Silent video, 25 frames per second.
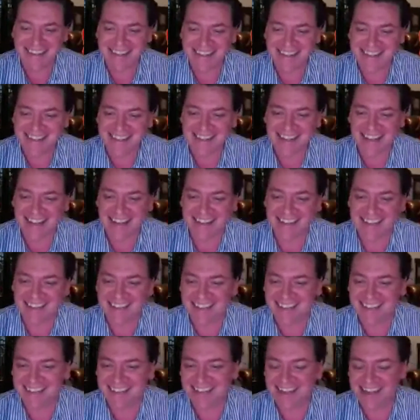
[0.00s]

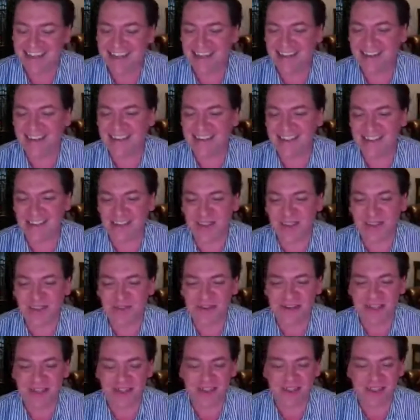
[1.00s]
exactly. There's a
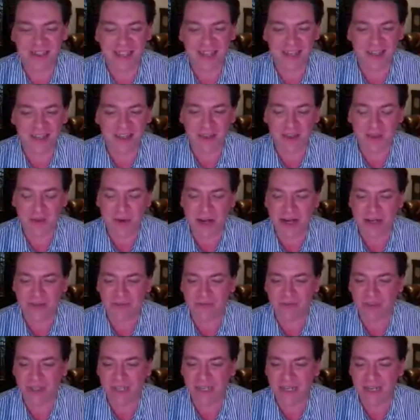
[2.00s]
thin thread
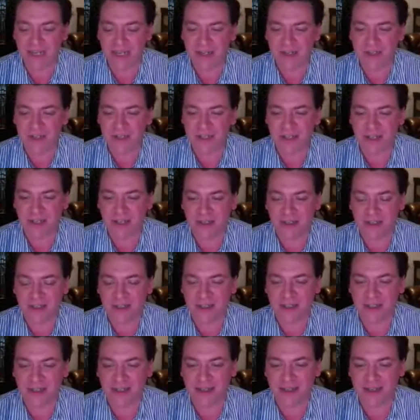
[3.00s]
of lineage
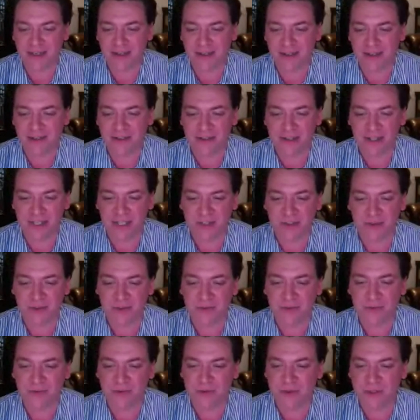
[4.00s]
that Andreas
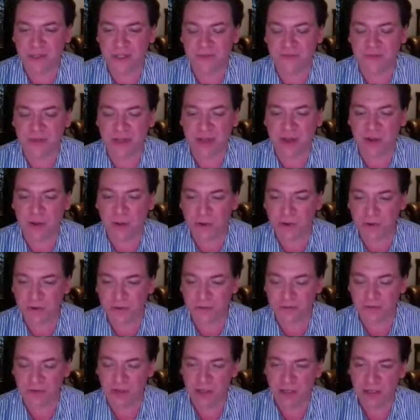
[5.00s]
Onefors found
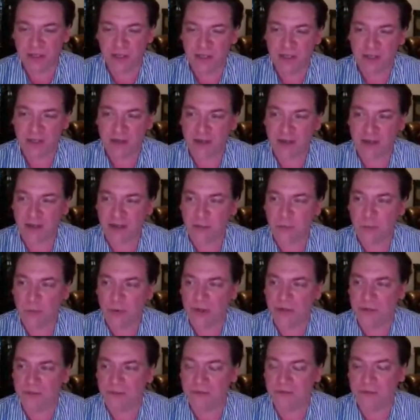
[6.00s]
of
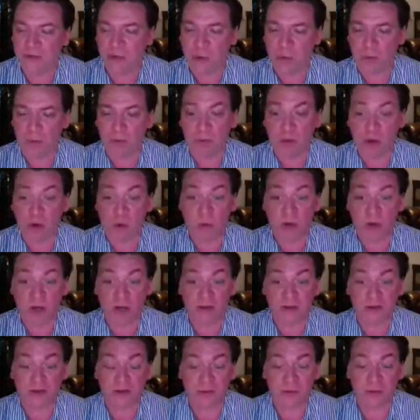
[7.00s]
one Philip
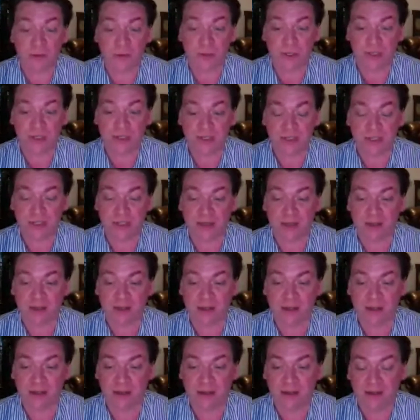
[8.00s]
Beaumont, who was
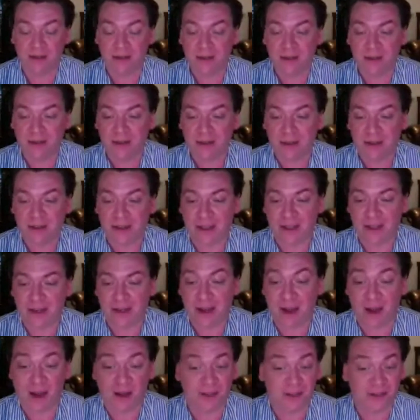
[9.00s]

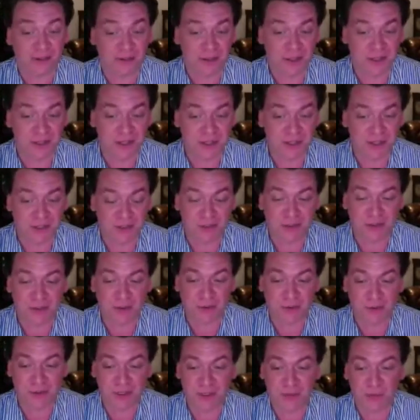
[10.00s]
an oculist
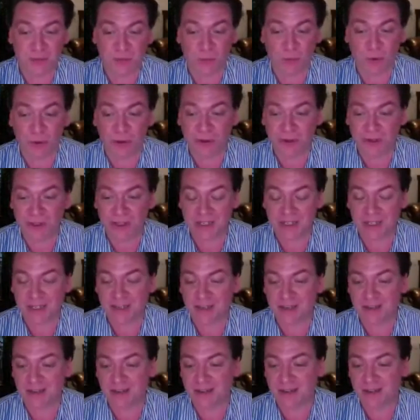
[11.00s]
to some
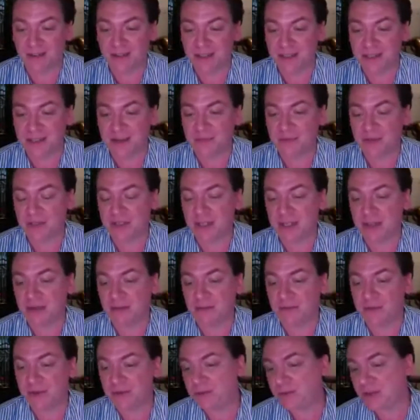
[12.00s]
royalty in the
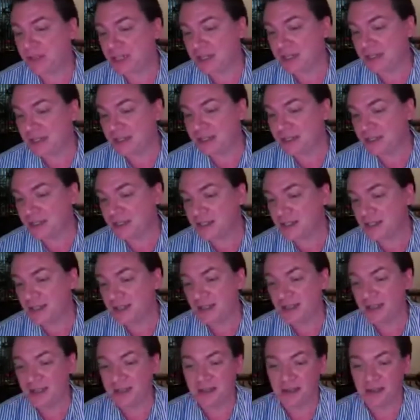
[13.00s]
1750s.